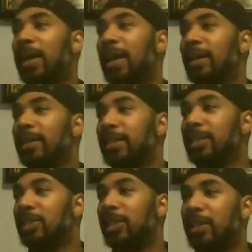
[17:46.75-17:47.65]
air
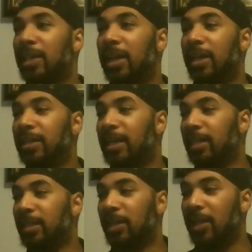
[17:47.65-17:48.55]
conditioning in their
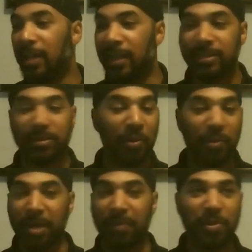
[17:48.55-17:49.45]
little huts or
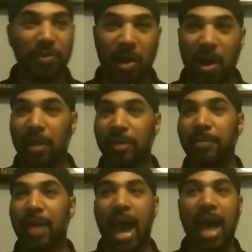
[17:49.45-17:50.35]
whatever you call
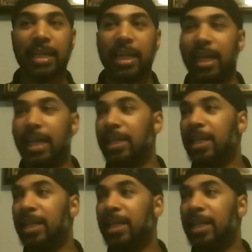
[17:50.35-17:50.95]
them out there